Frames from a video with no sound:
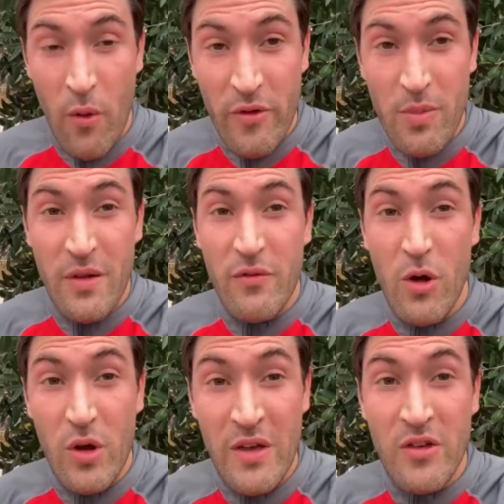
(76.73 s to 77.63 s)
once the blood
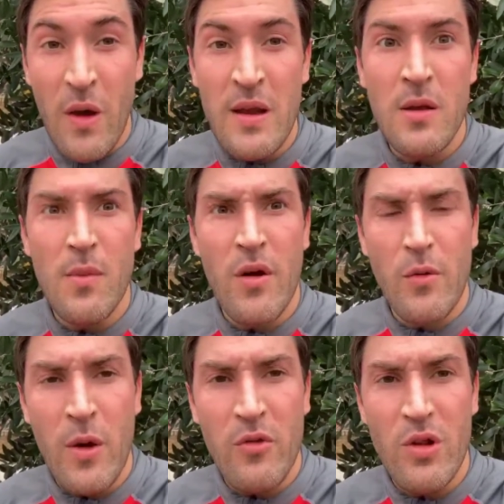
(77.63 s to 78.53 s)
flow gets going, you
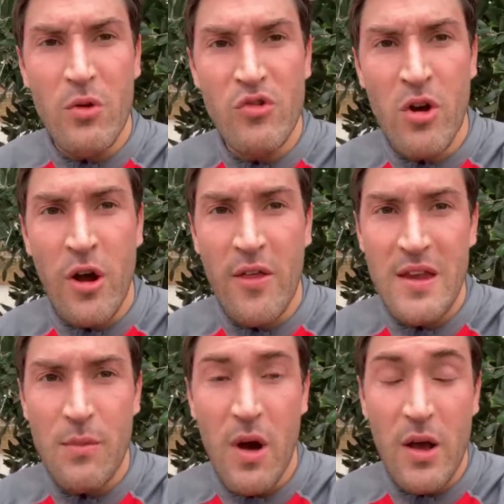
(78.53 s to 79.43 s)
might go into a little jog,
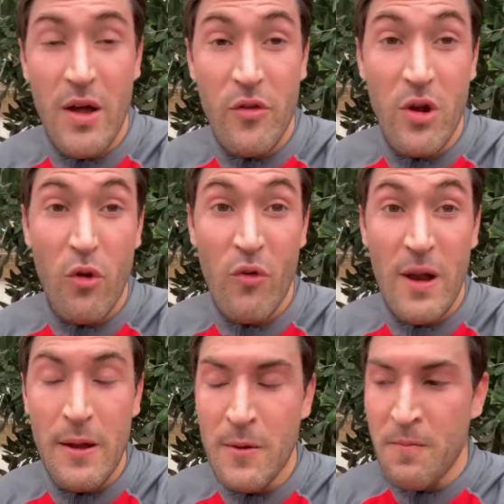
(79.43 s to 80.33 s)
then you might go into a little run.